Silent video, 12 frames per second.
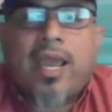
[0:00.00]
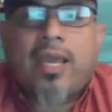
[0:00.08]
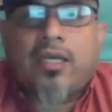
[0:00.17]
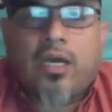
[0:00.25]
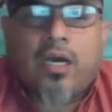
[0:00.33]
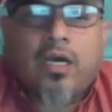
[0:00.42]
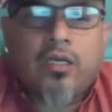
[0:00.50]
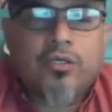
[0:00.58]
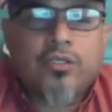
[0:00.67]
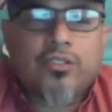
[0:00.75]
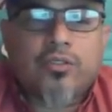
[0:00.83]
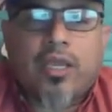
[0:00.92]
We're going to add
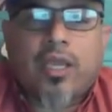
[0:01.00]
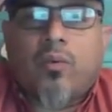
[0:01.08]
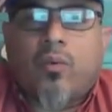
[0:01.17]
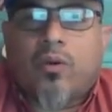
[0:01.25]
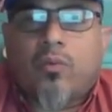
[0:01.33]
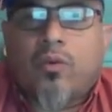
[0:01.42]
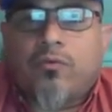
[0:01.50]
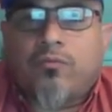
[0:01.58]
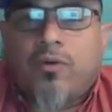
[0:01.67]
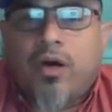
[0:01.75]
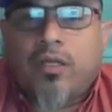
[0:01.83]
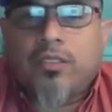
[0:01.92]
colors and
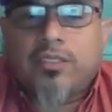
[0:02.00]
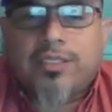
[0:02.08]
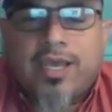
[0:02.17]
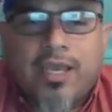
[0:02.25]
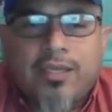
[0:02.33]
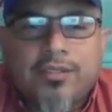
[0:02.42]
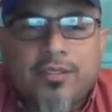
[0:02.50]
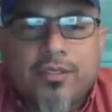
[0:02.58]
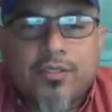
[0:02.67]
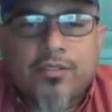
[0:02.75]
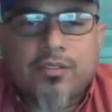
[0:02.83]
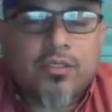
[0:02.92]
work with the font
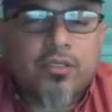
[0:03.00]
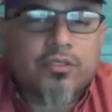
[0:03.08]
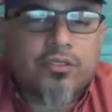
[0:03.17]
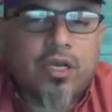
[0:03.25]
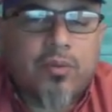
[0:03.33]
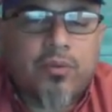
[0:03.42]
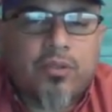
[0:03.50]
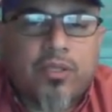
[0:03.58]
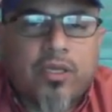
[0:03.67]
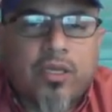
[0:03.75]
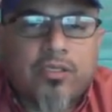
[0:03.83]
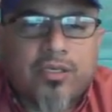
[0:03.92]
sizes. There's a
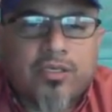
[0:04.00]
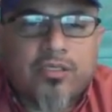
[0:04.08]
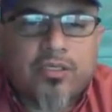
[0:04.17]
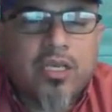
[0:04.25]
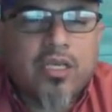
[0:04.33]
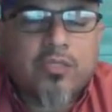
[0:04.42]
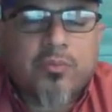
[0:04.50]
couple of things